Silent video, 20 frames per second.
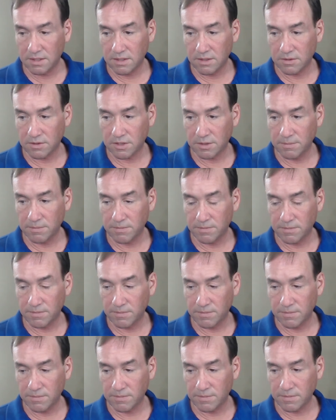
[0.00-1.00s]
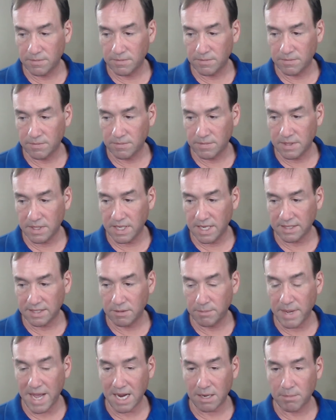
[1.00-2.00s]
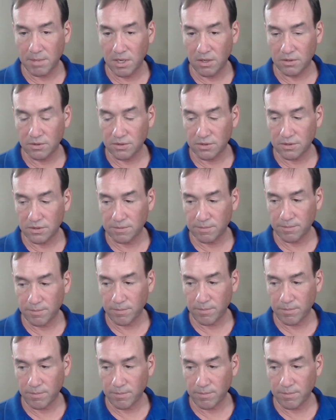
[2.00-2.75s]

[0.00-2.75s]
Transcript: There's some connected backbones.